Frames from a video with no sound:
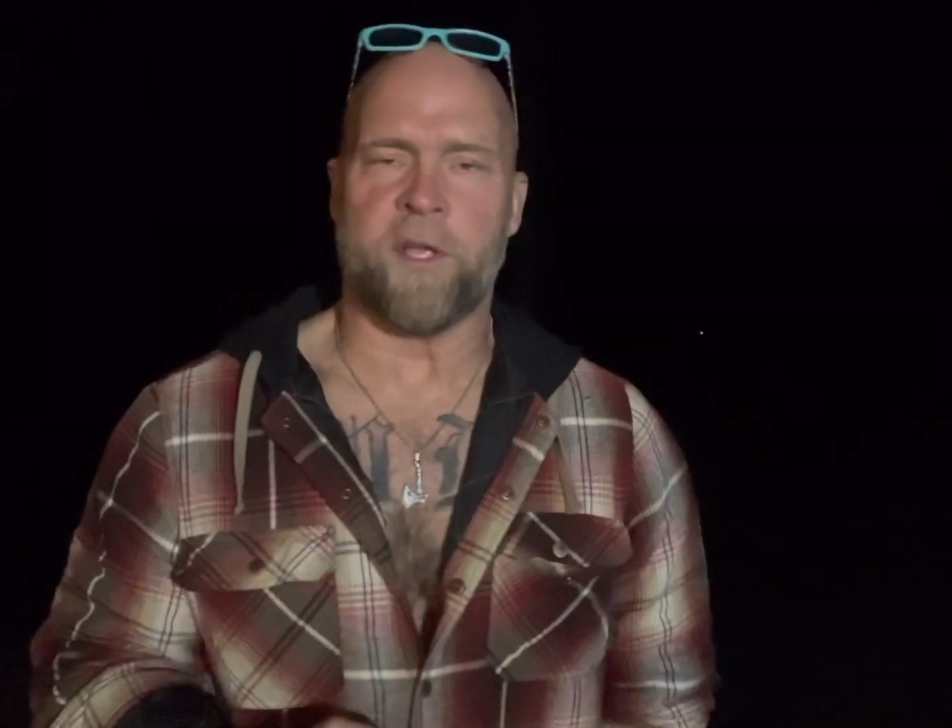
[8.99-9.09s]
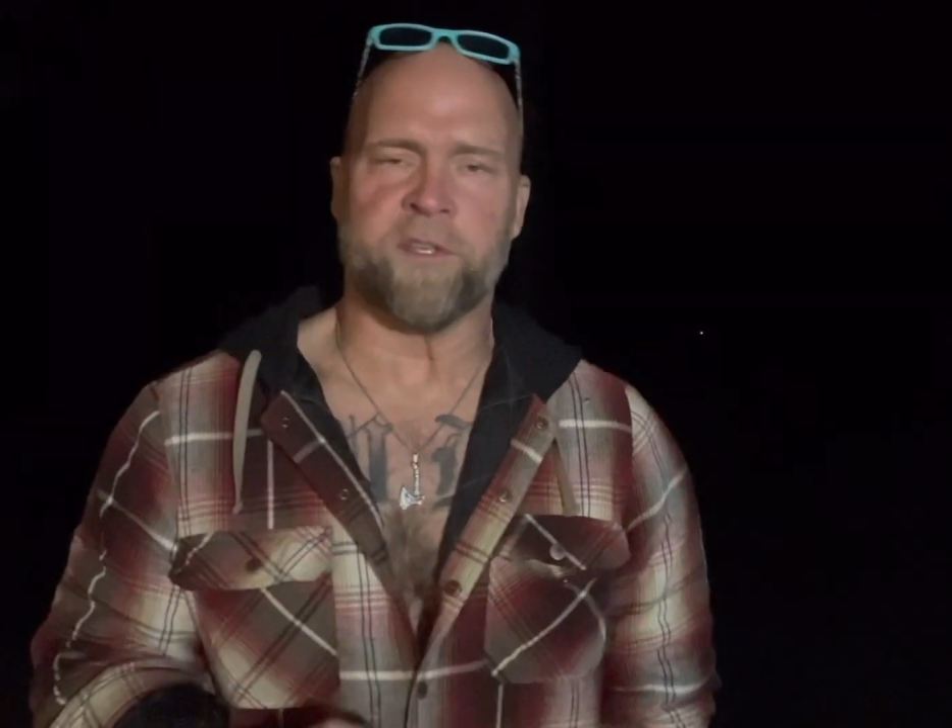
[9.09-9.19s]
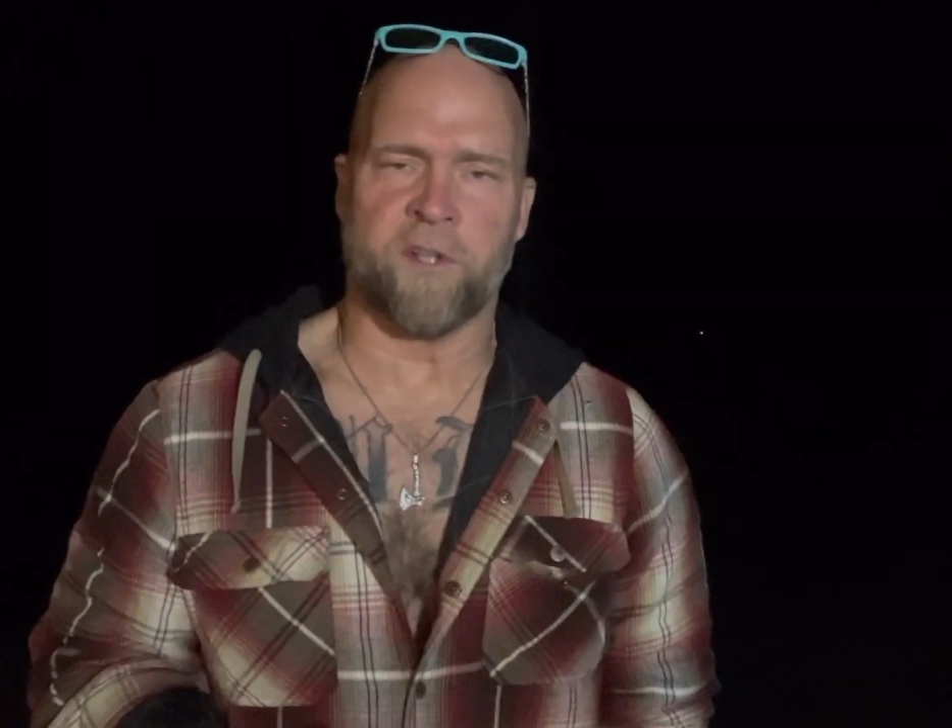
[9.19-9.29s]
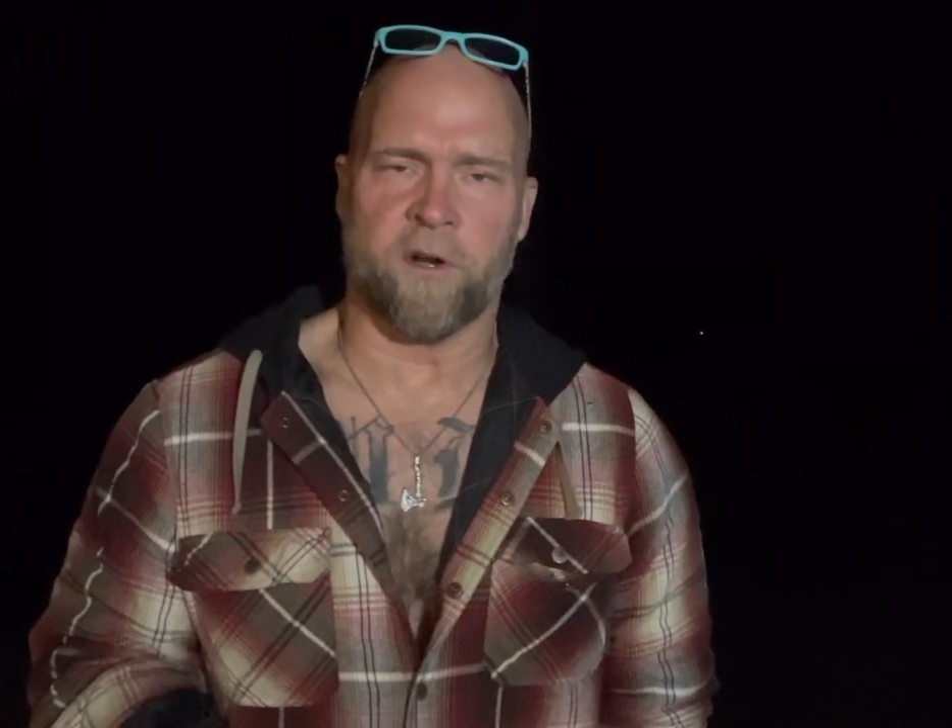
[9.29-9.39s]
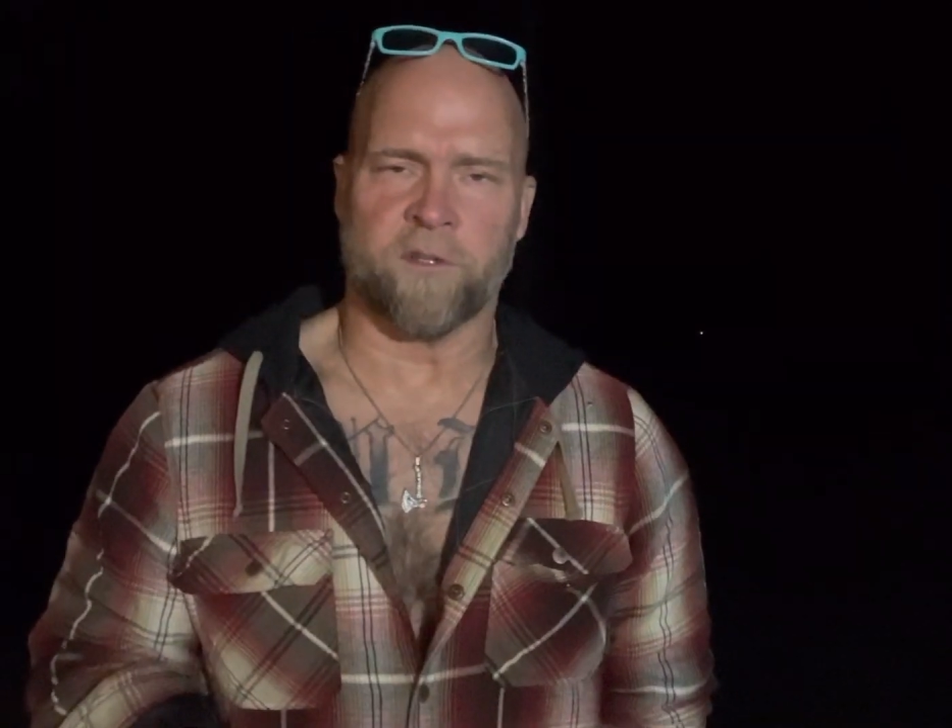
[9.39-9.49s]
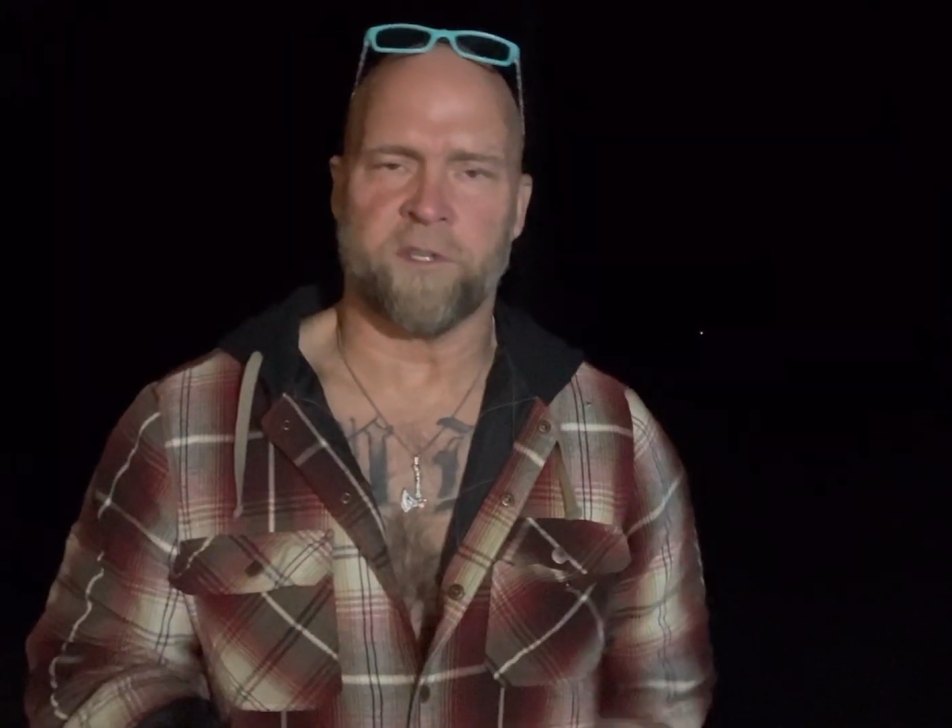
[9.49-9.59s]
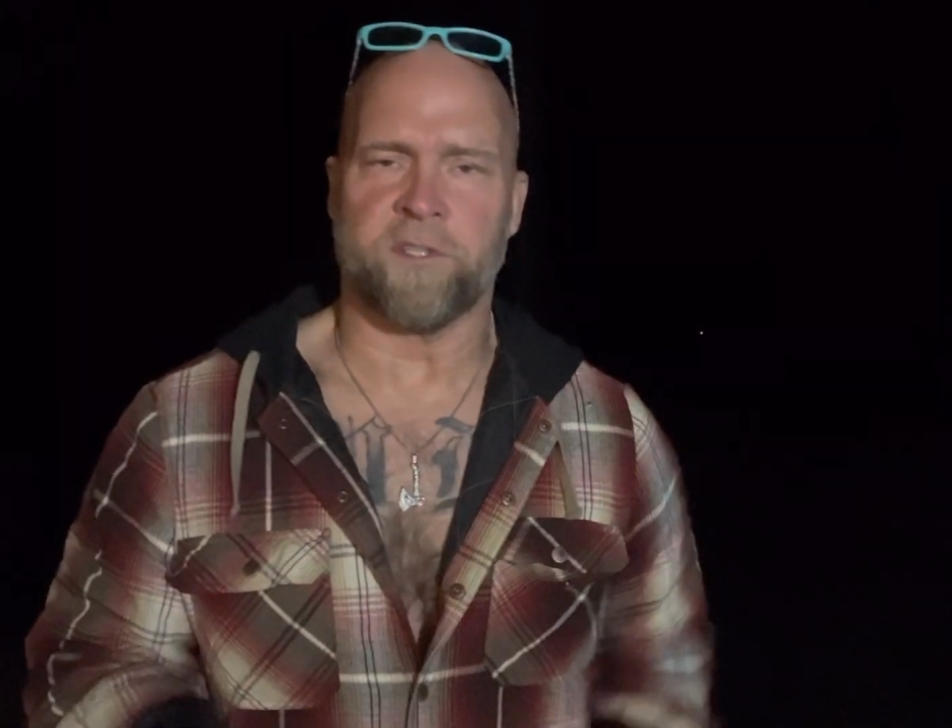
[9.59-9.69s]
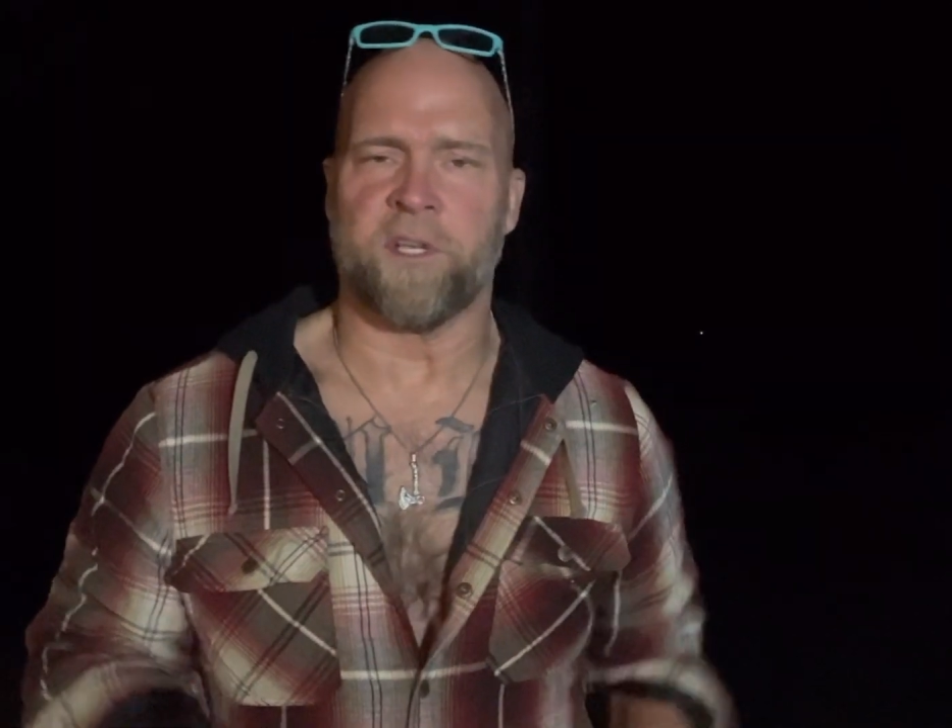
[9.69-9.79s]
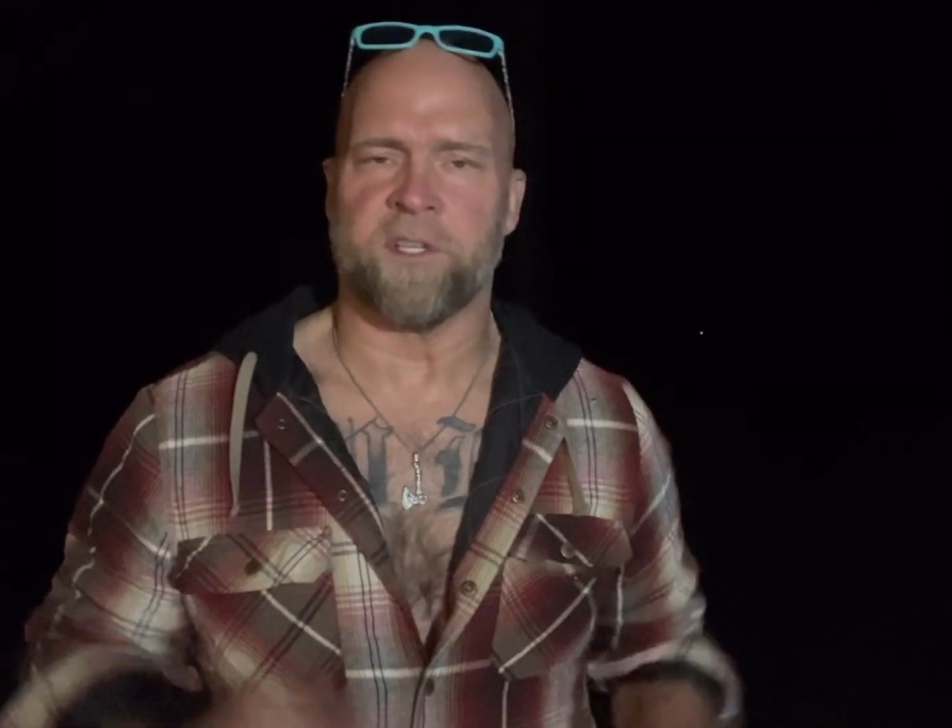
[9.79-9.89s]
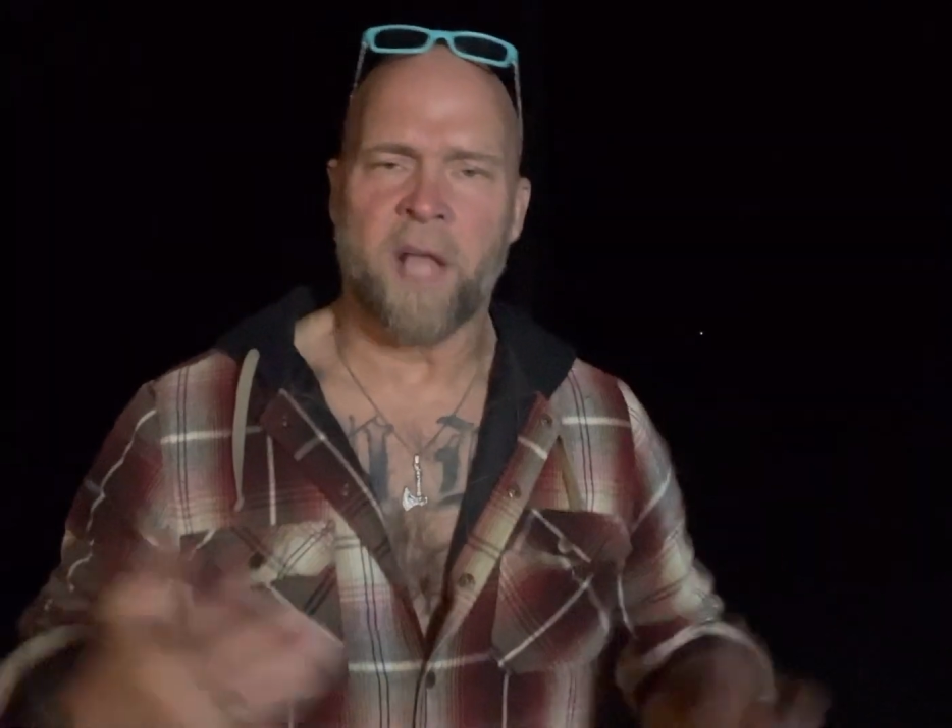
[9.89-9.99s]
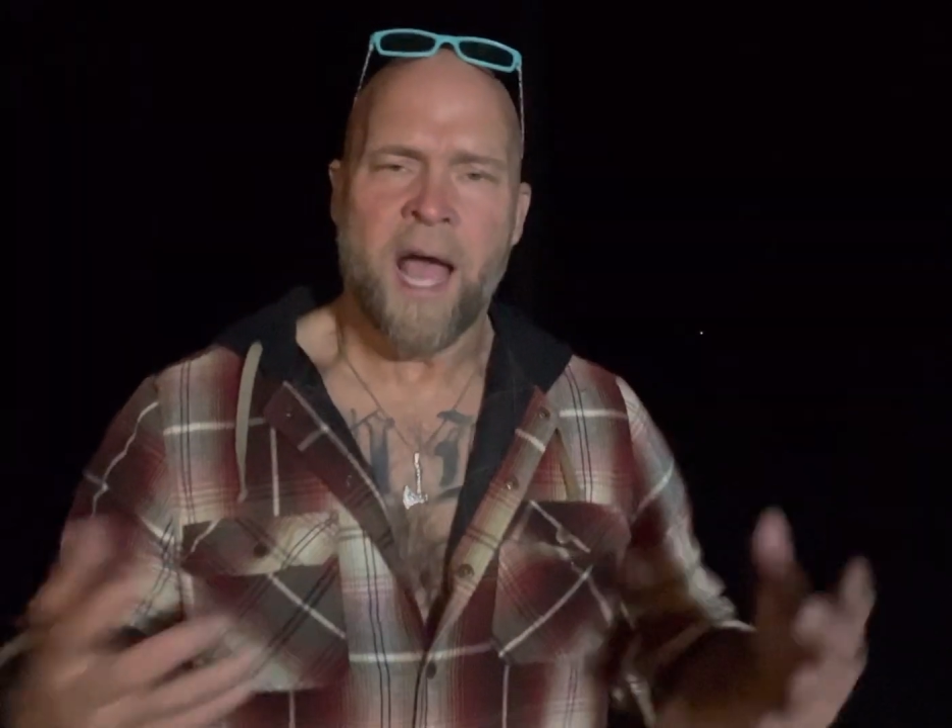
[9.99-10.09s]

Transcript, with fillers: is the narcissist?